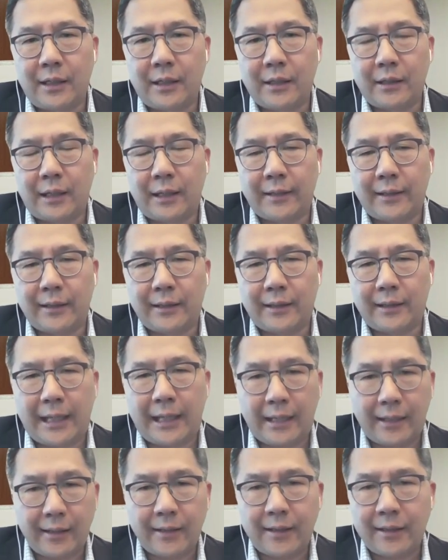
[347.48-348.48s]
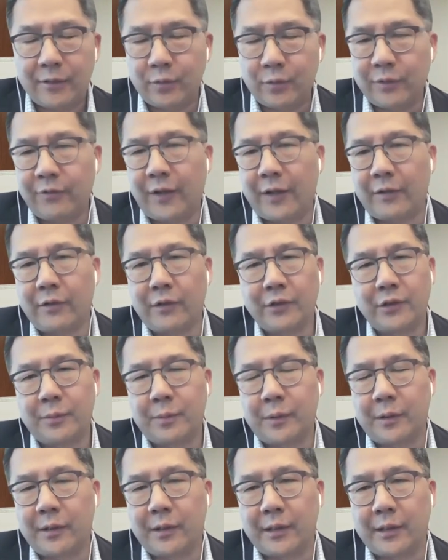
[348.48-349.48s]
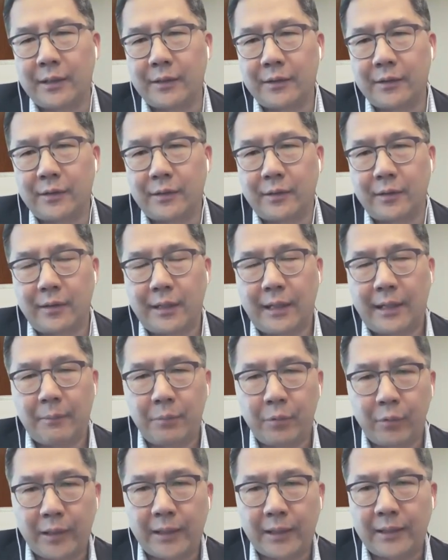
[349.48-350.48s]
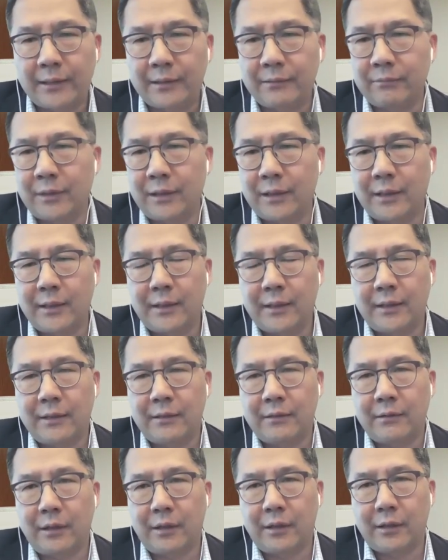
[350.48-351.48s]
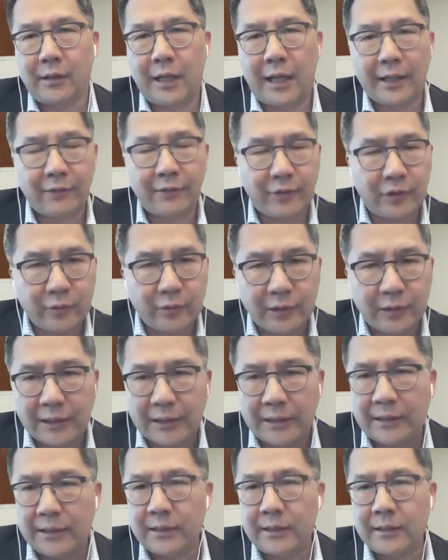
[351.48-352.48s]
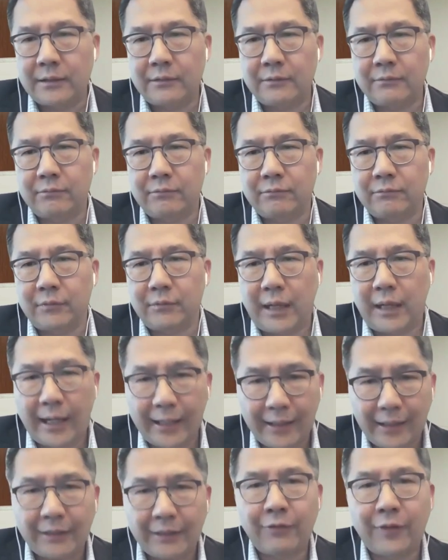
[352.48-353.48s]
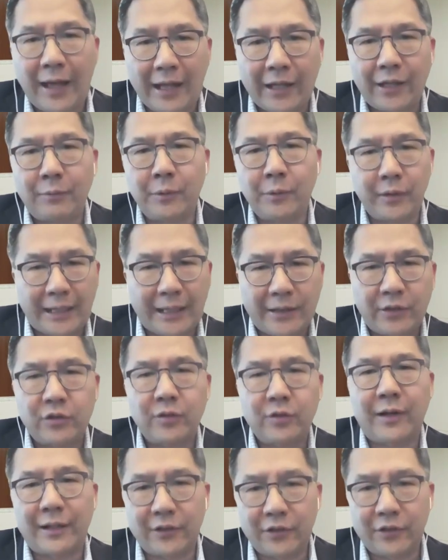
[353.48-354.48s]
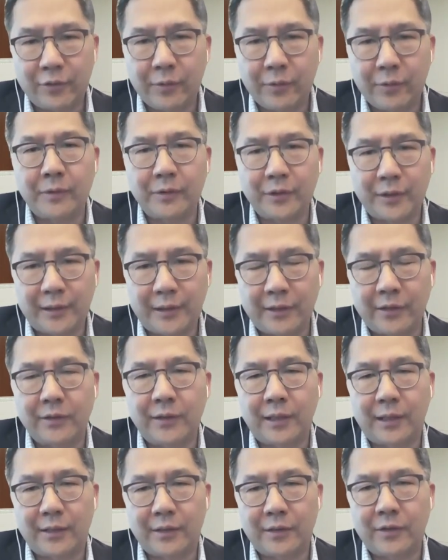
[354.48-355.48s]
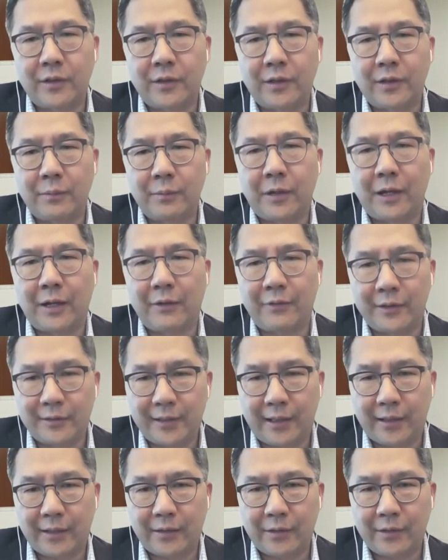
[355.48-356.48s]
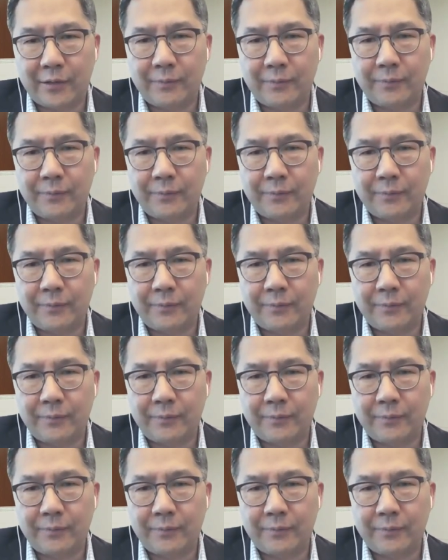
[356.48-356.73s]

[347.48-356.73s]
I think candidates with federal experience, they bring a lot of unique, highly valuable and transferable skill sets to the private sector.